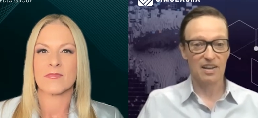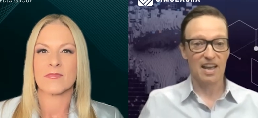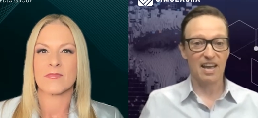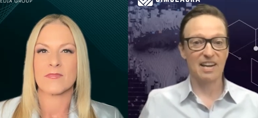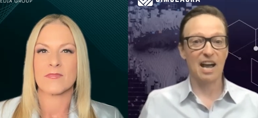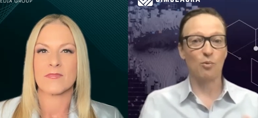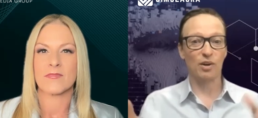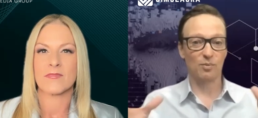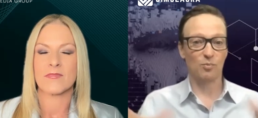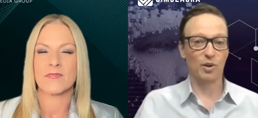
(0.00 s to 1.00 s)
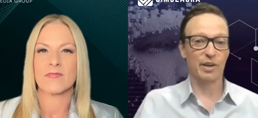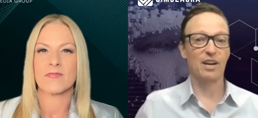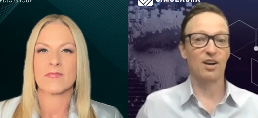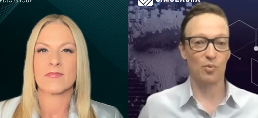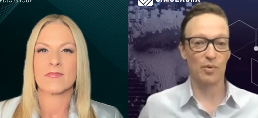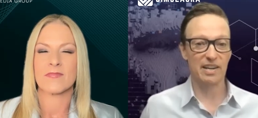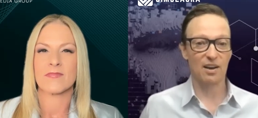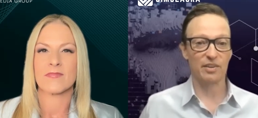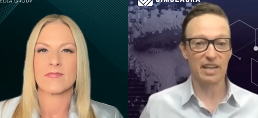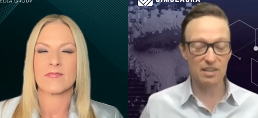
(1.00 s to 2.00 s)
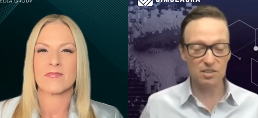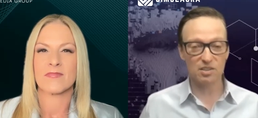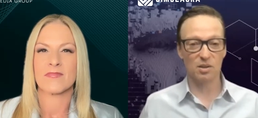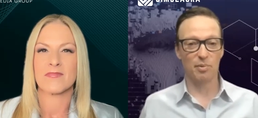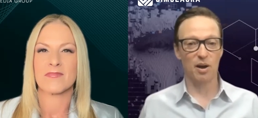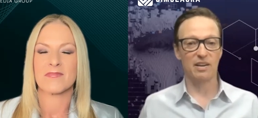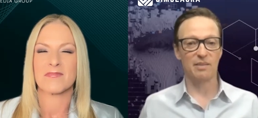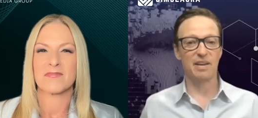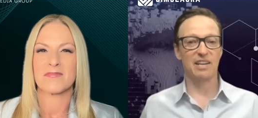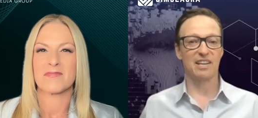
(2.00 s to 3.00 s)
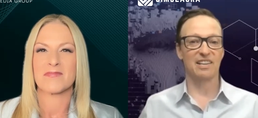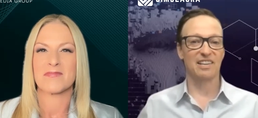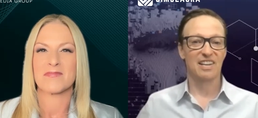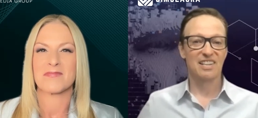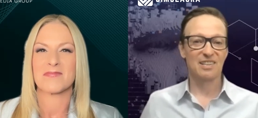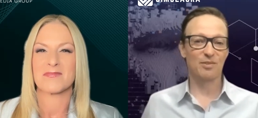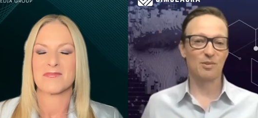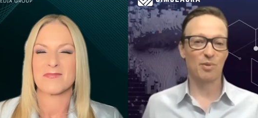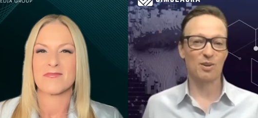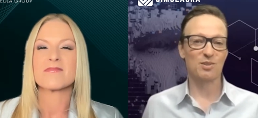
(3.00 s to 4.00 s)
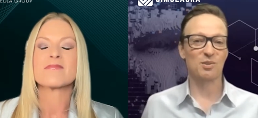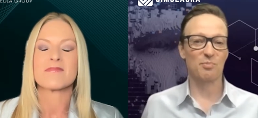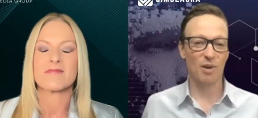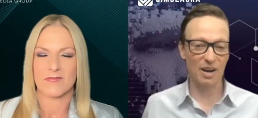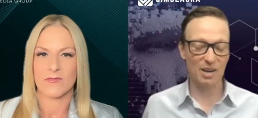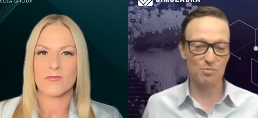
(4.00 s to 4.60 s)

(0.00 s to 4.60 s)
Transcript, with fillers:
Speaker 1: And now we're working our way down into the body, making different parts of the body